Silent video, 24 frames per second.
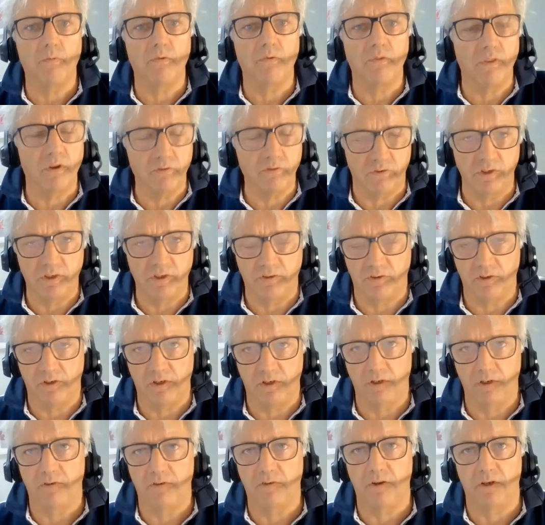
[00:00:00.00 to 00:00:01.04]
those need to
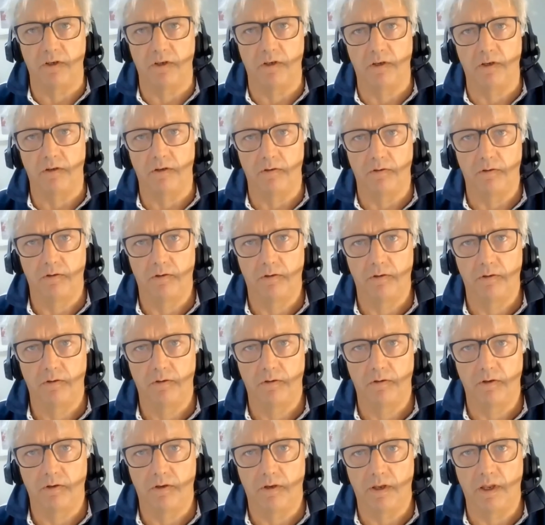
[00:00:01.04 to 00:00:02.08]
continue,
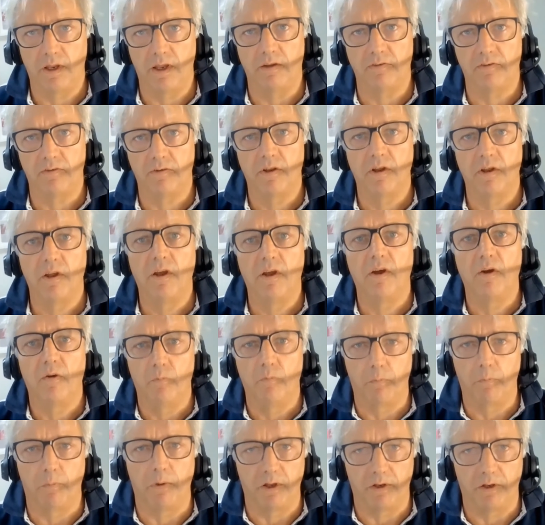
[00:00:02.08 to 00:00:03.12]
yes,
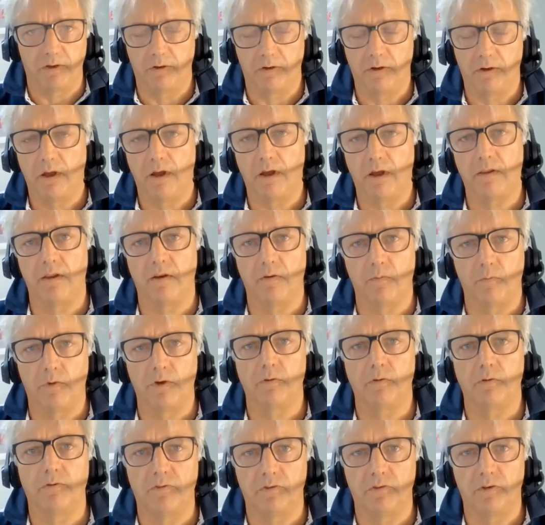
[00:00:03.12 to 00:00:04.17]
but I think we
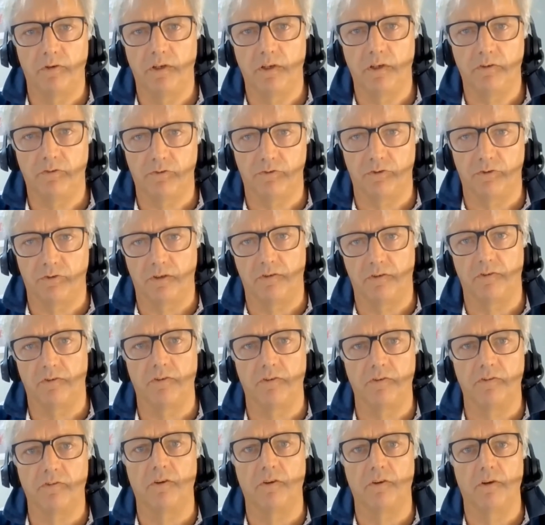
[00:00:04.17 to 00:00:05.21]
also need
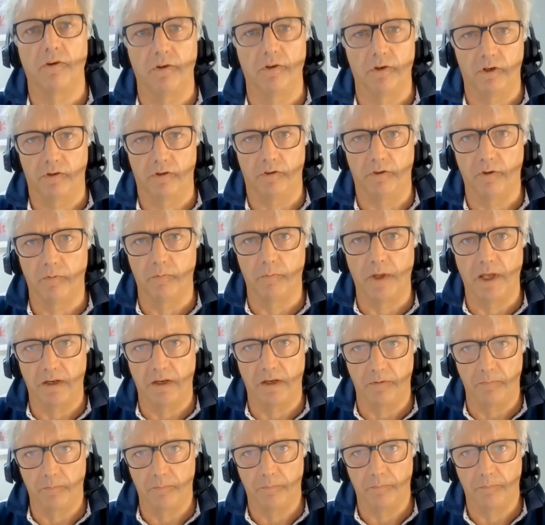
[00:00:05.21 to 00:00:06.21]
strategies to look at the men